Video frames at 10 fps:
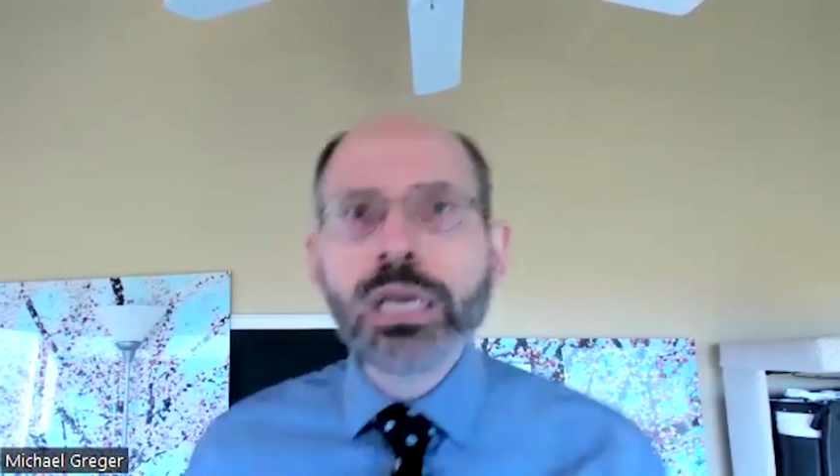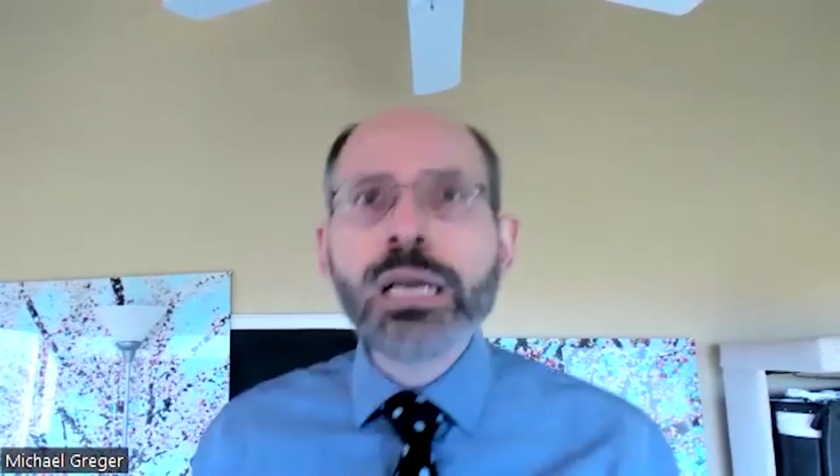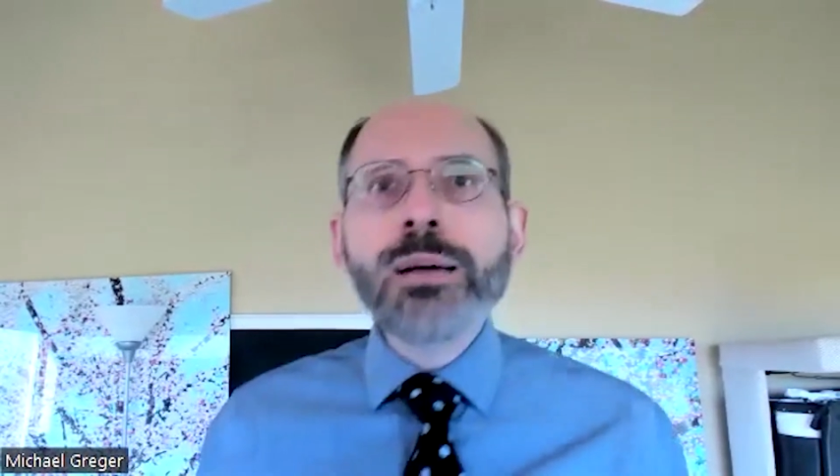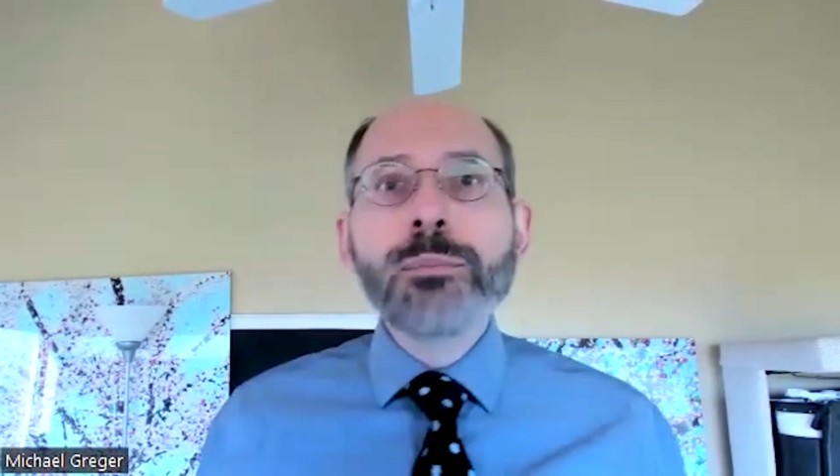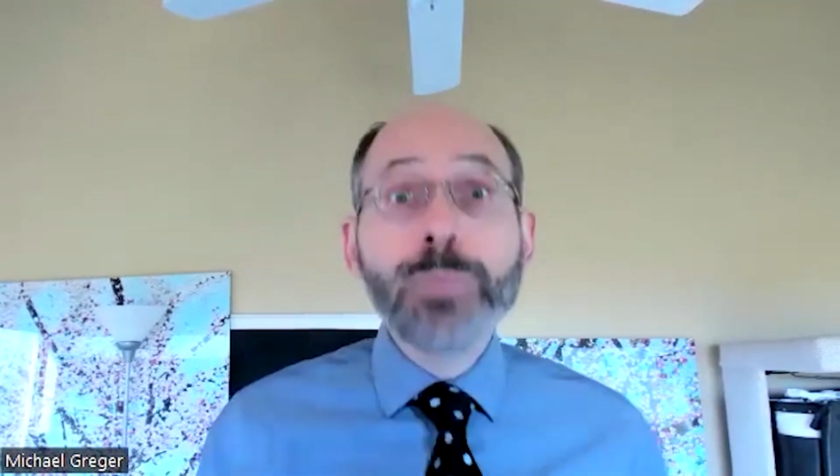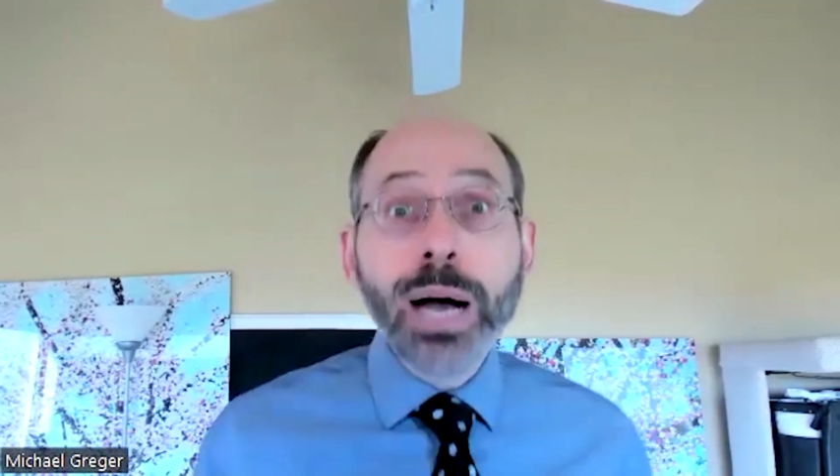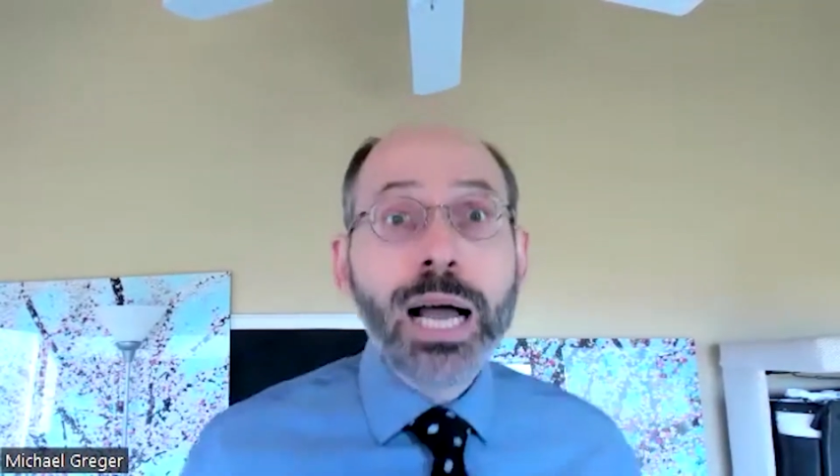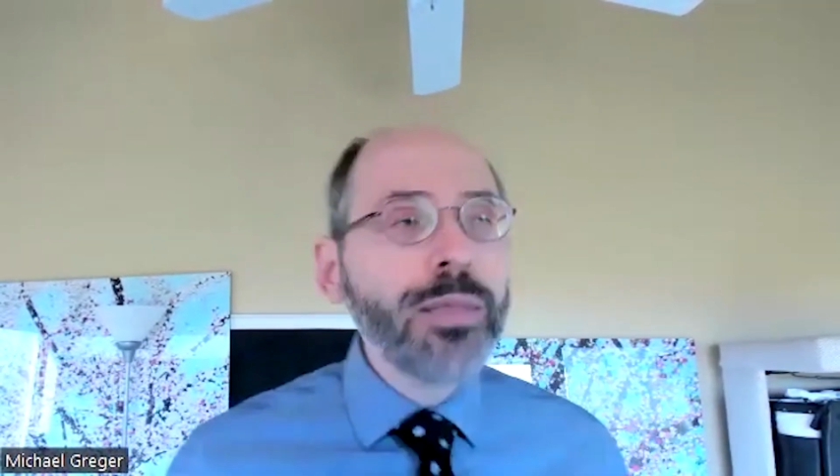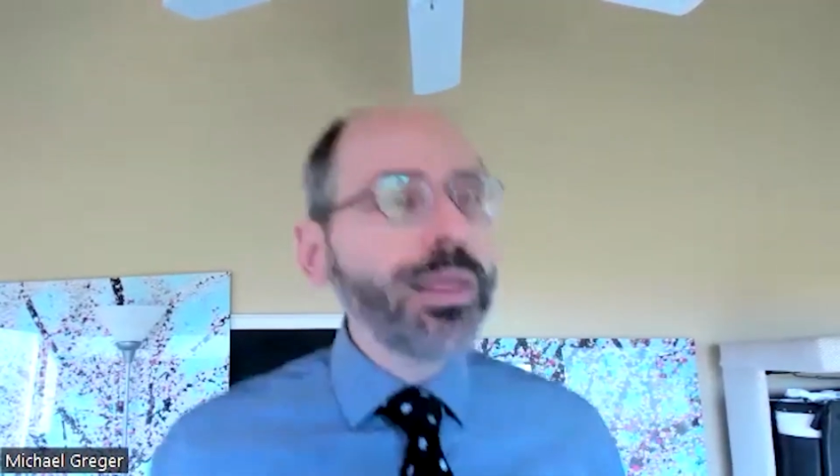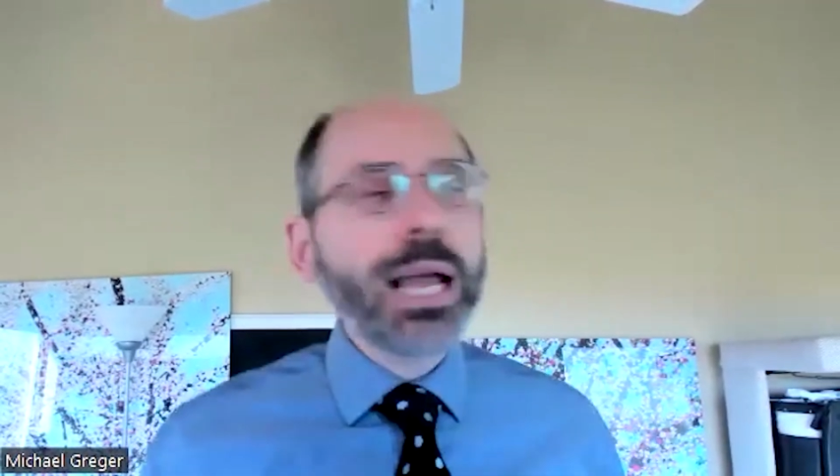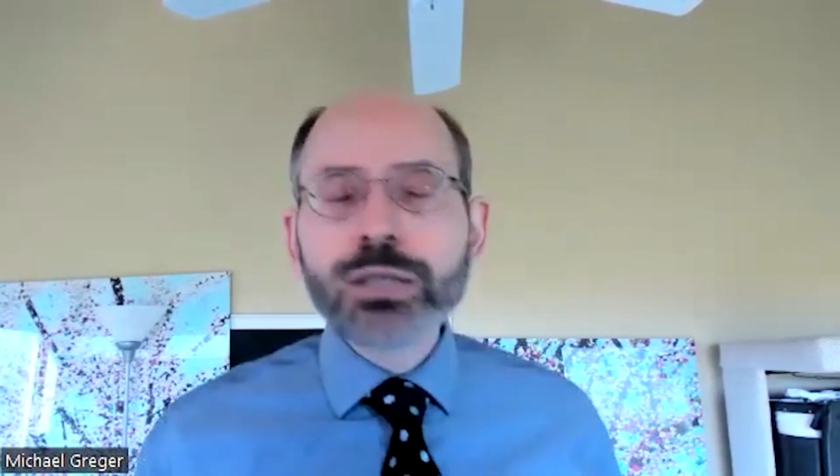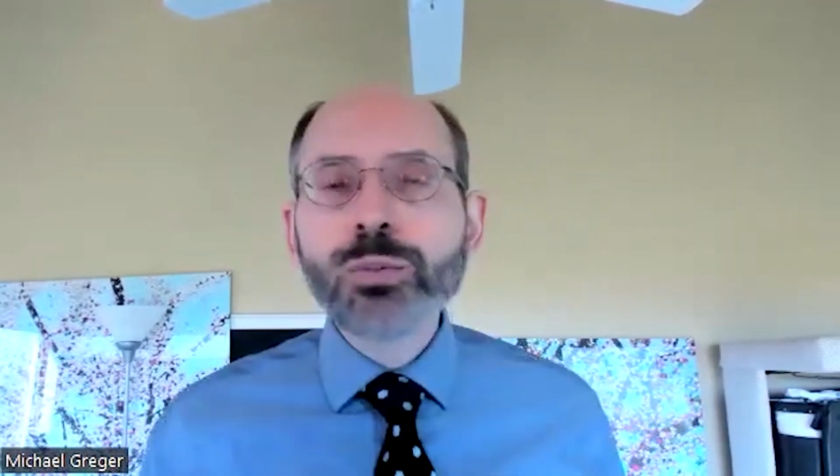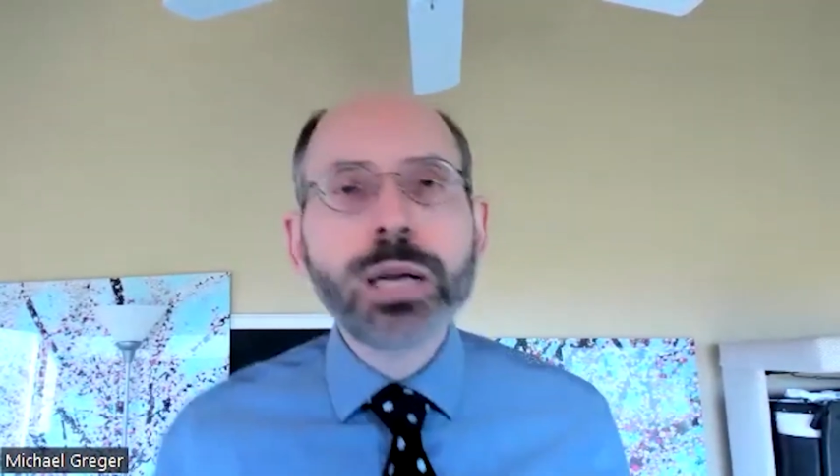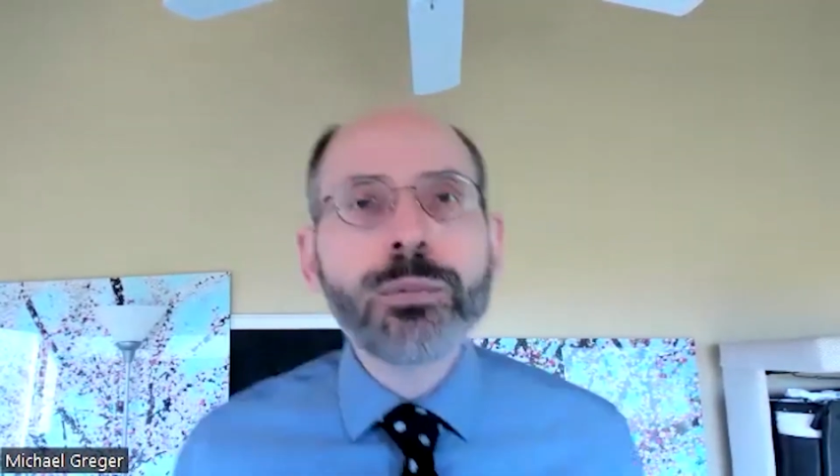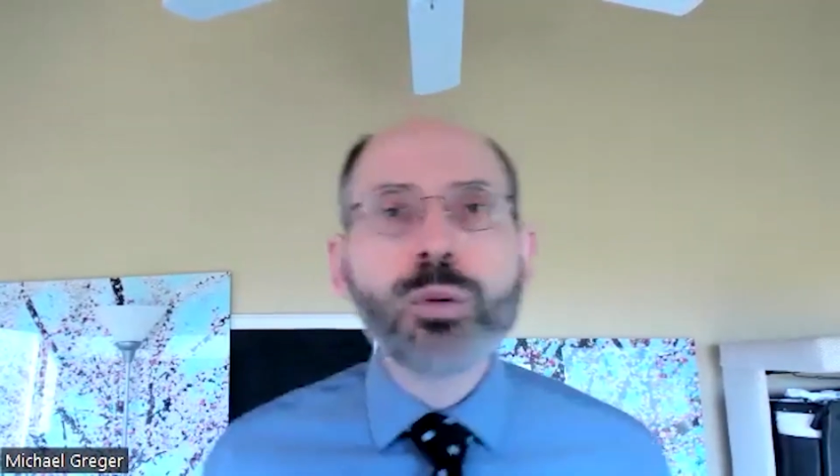but that's what
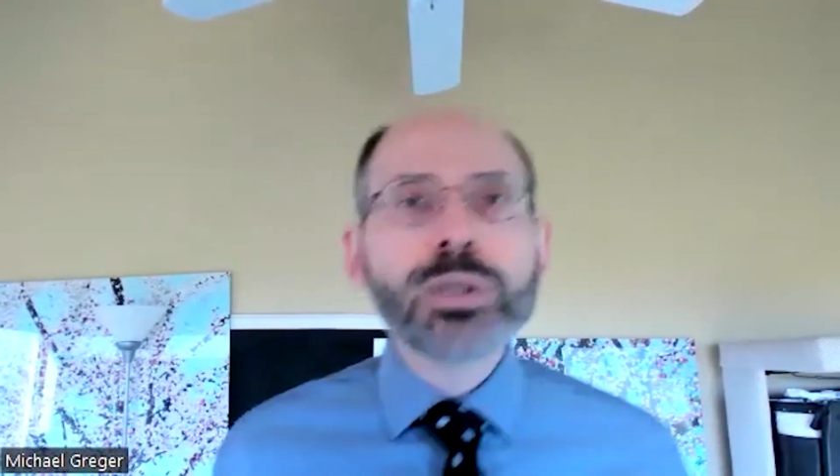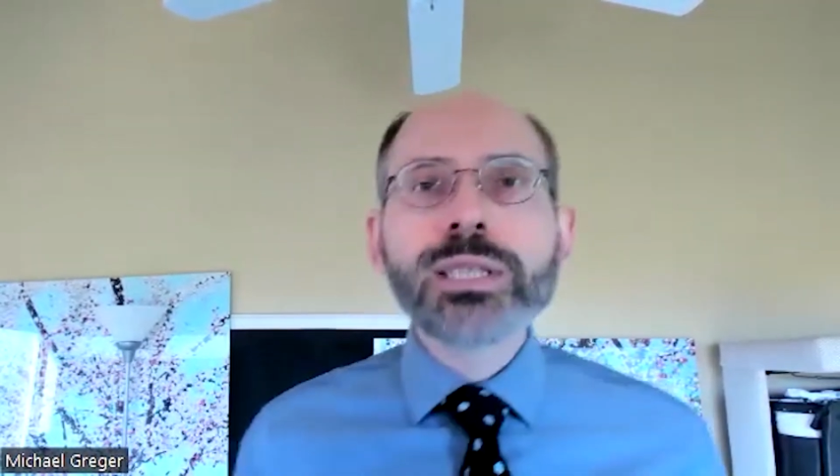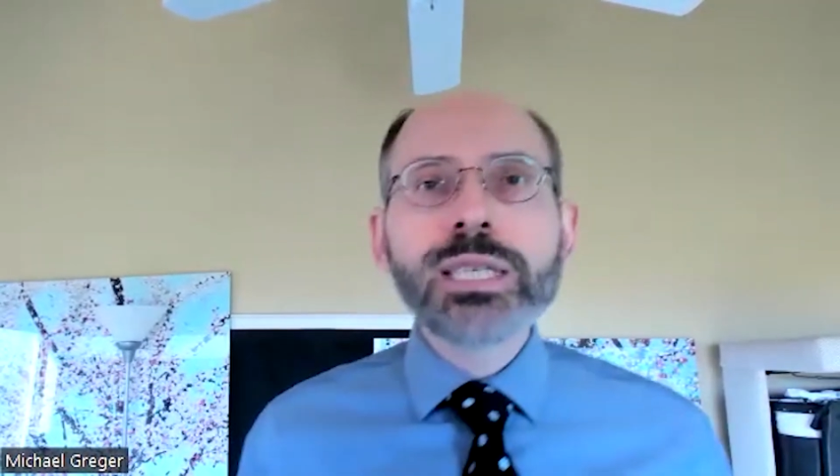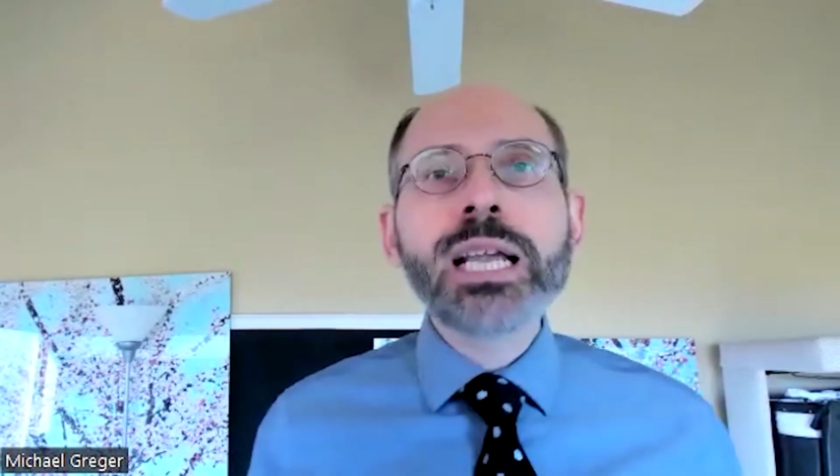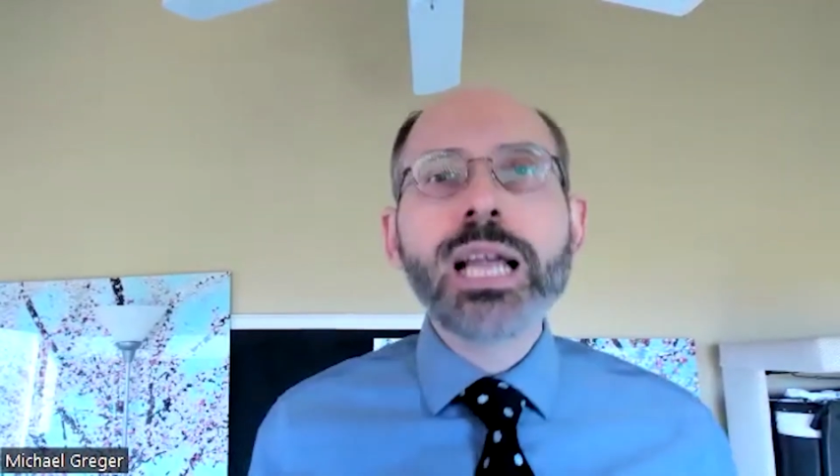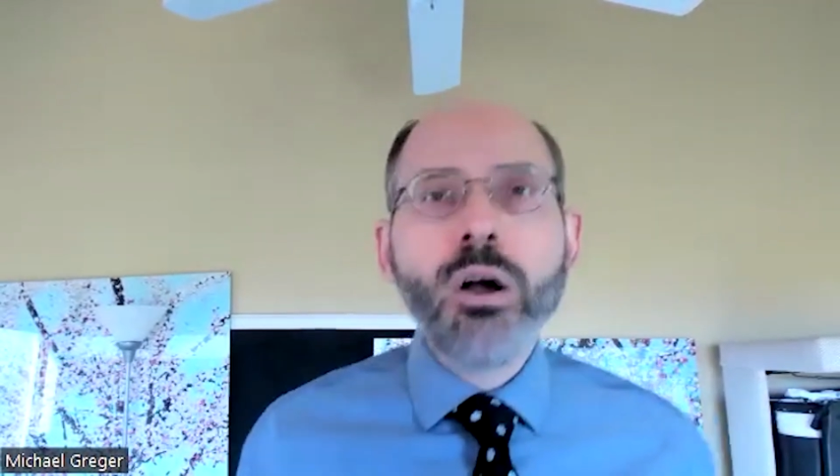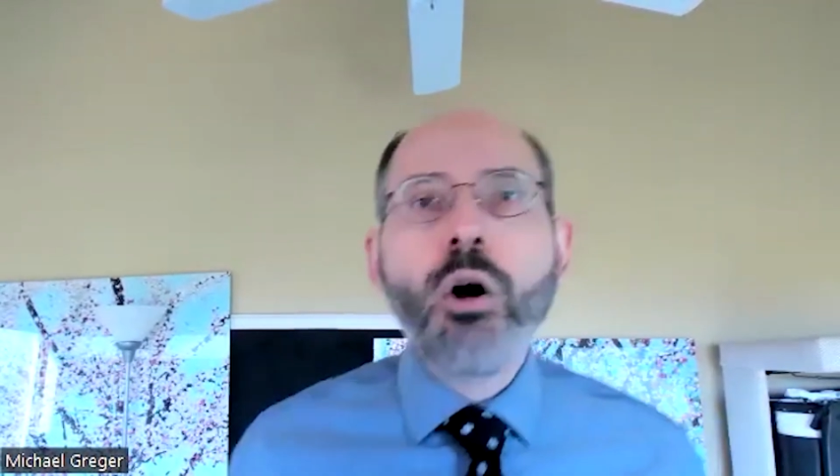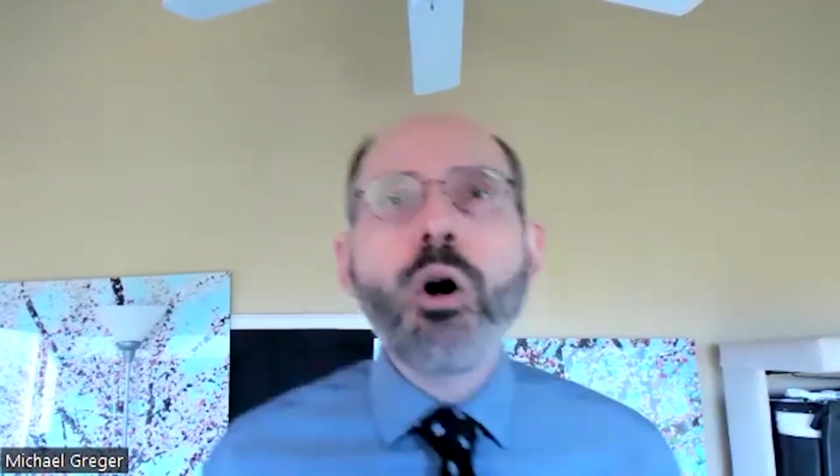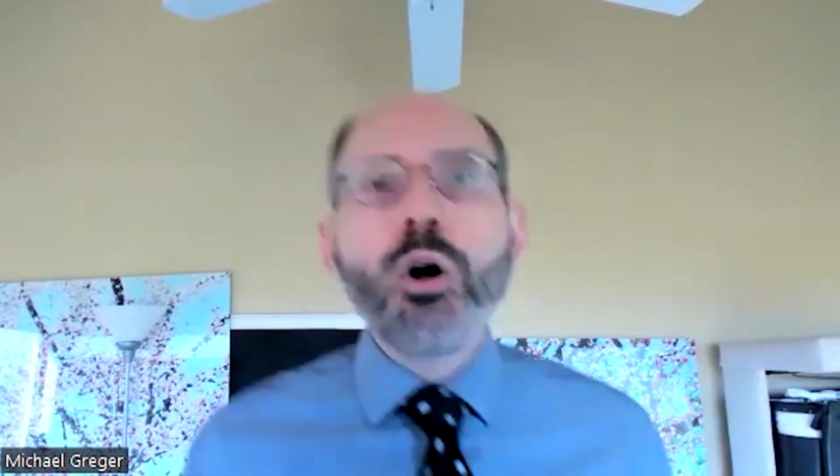we're seeing all